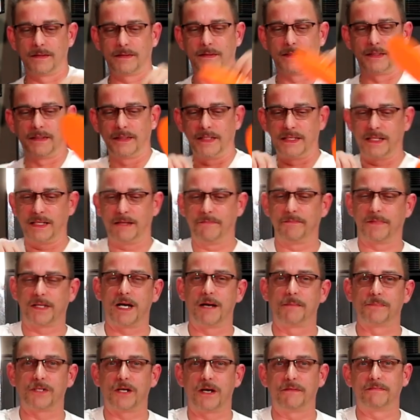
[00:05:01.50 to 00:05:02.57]
The lid even
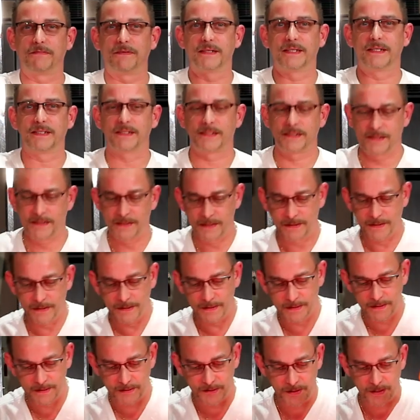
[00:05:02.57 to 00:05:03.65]
comes off of this,
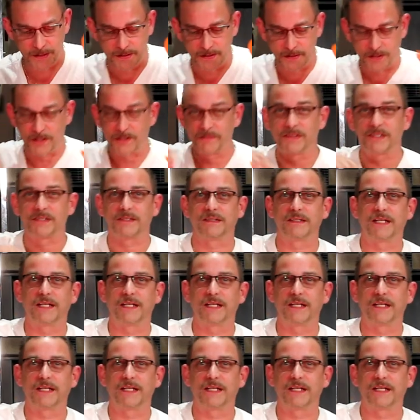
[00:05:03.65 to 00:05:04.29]
so you can service